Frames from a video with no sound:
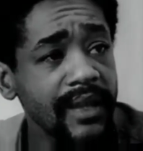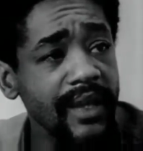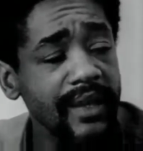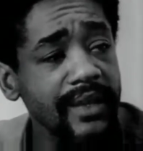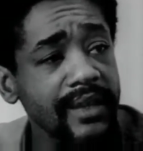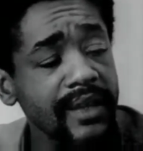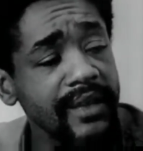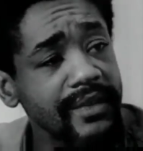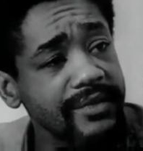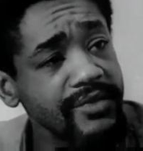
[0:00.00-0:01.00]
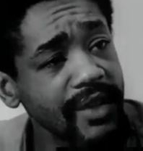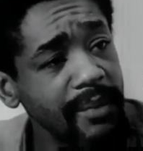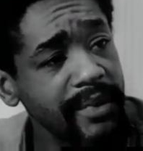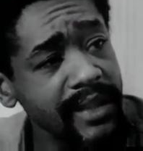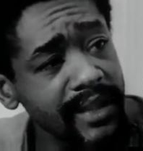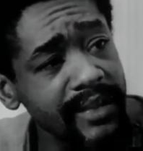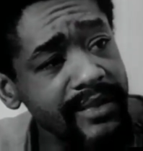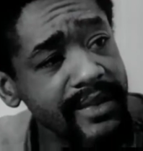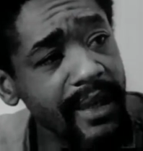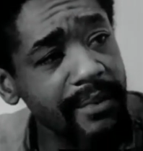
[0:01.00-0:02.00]
and then drop a lid
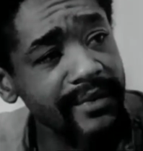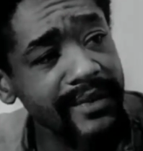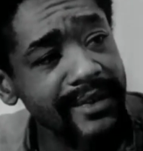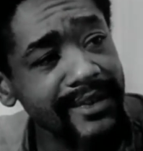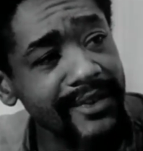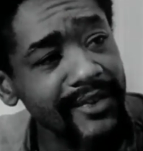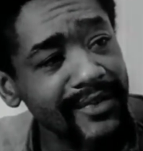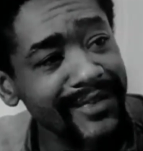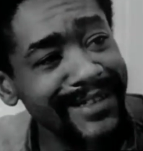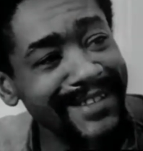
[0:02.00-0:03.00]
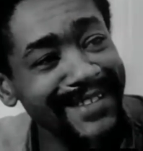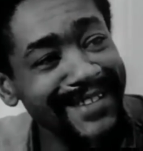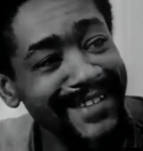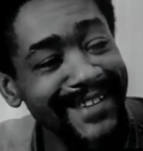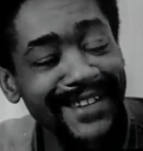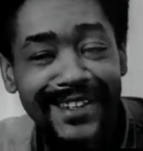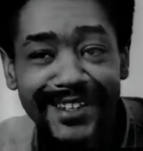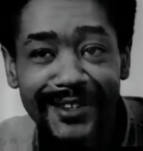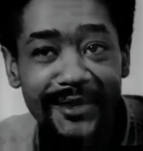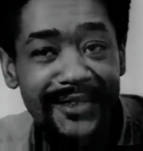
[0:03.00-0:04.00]
on top of it, you know,
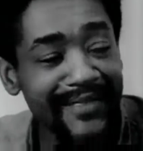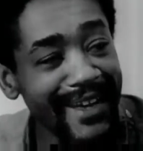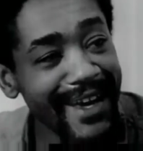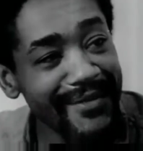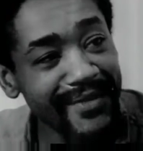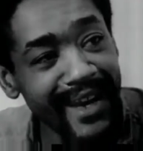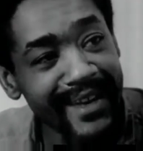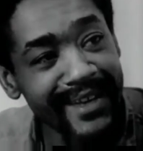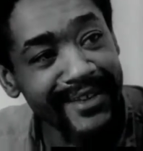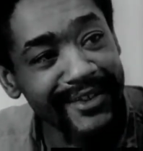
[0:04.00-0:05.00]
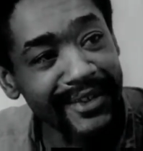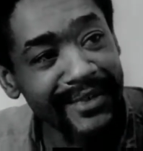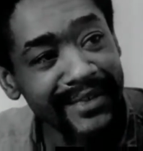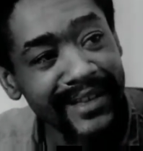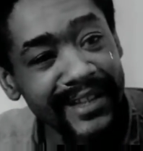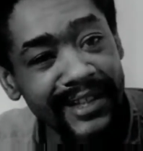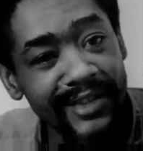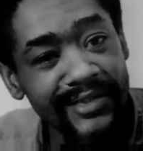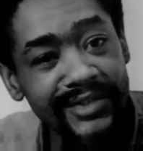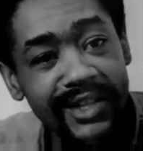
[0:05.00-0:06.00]
and lower the fire down, you know, and let it
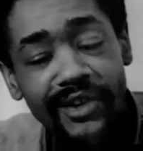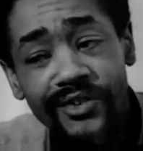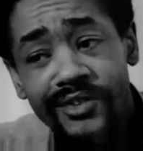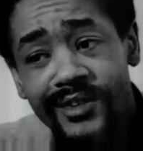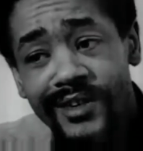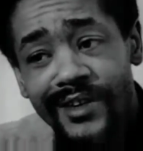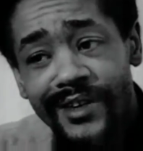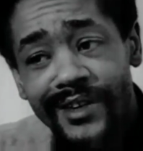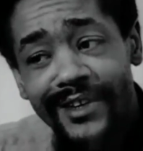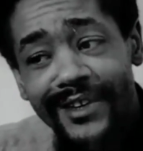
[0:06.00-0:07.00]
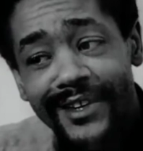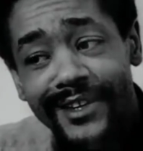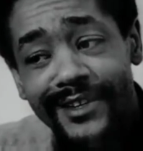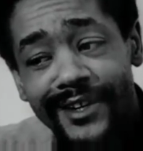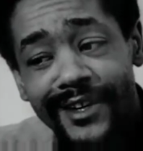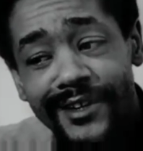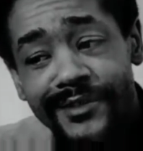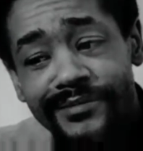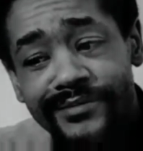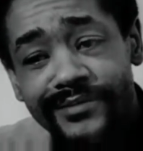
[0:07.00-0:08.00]
go slow. And
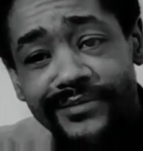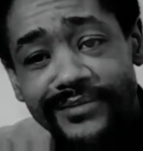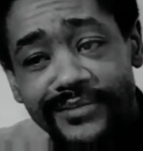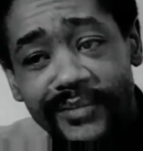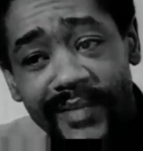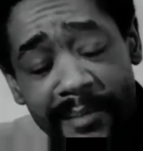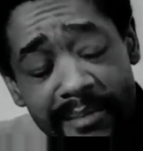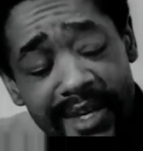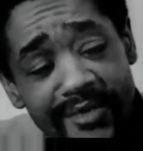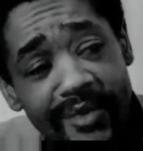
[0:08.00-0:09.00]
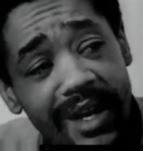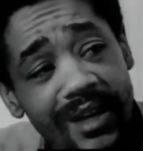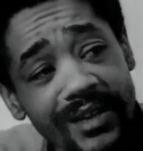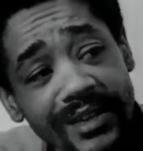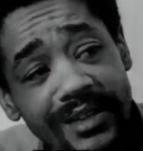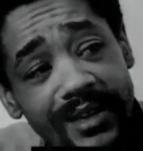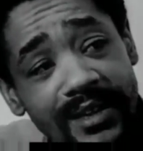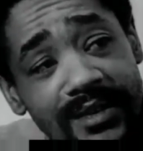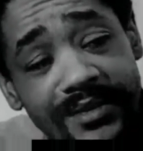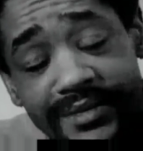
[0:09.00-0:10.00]
meanwhile,
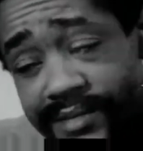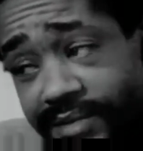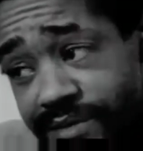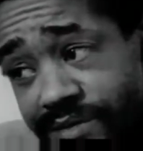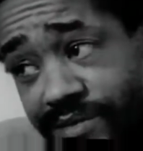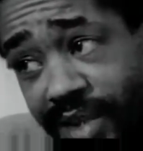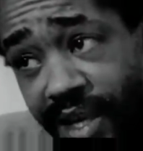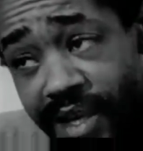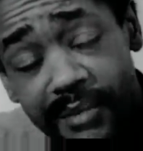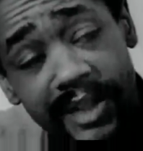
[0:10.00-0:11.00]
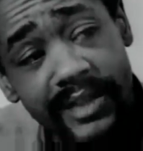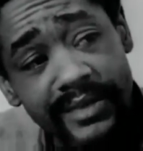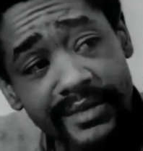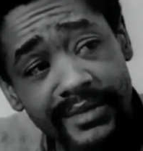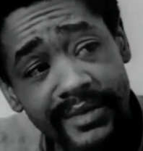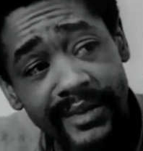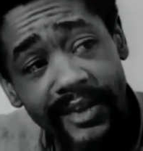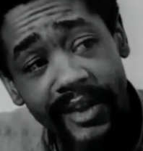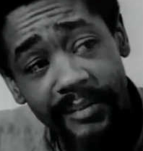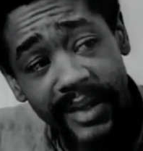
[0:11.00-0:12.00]
the ham ends
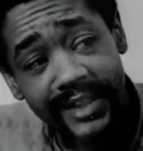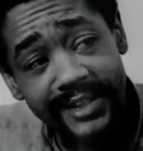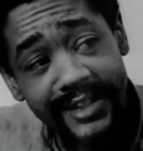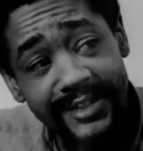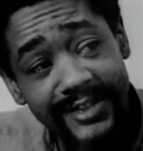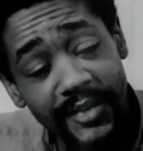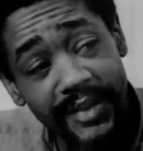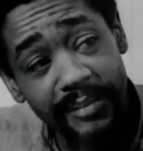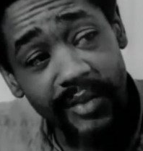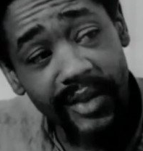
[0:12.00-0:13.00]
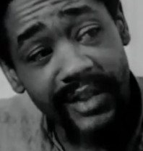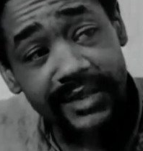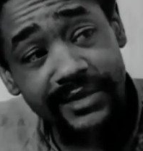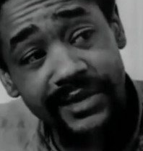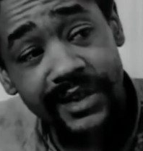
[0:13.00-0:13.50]
or bacon ends is already boiling.